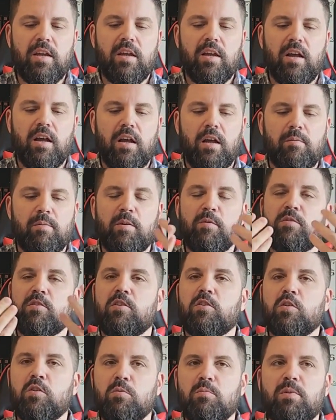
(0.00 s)
It was
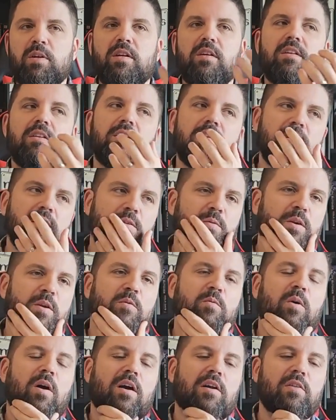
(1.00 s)
a new build. We
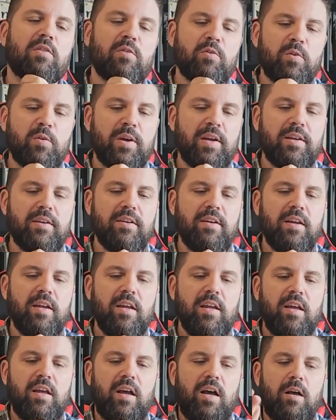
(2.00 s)
had walked through it,
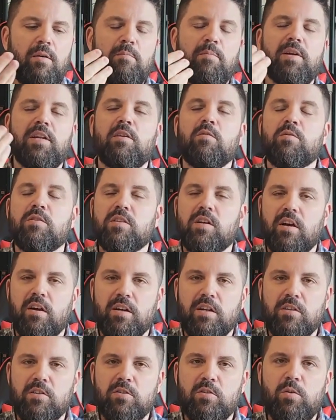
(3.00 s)
but it was
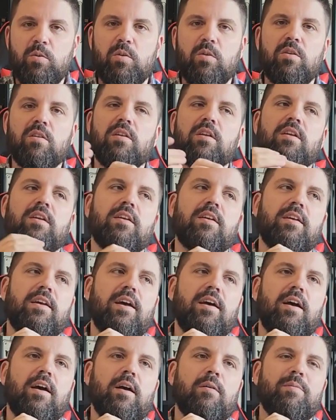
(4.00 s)
already sold.
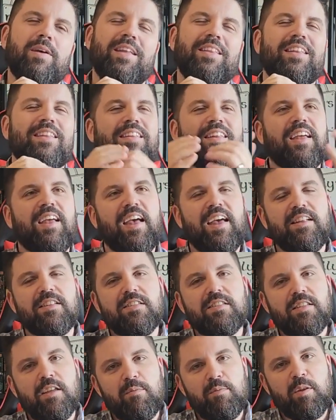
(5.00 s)
And then they
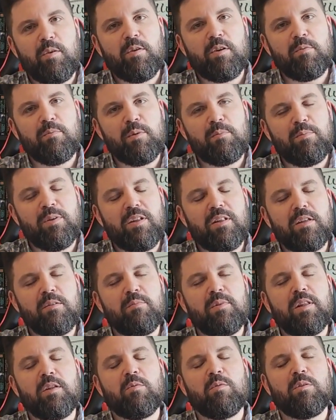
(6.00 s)
had some they were going to be
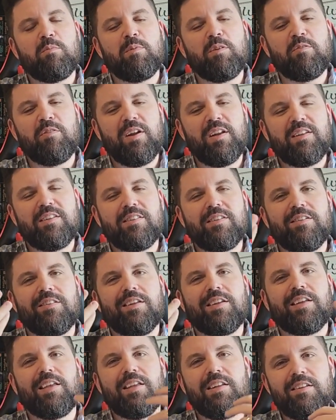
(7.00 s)
building, but they wouldn't be ready till
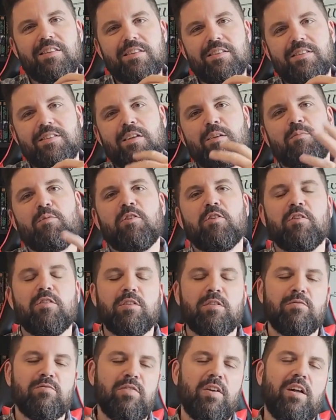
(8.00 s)
like into the summer,
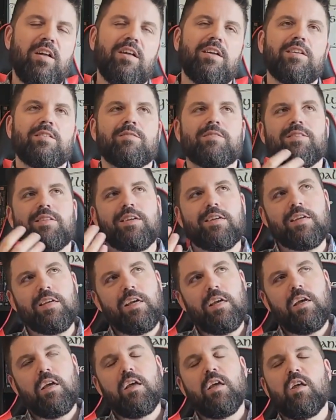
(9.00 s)
early fall. And it was like,
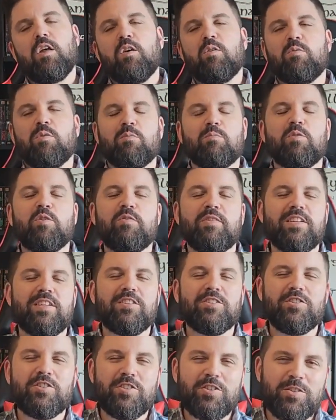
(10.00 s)
we're moving
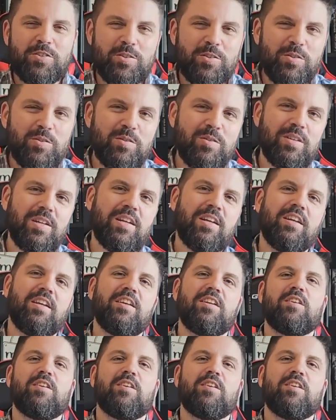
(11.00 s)
in June.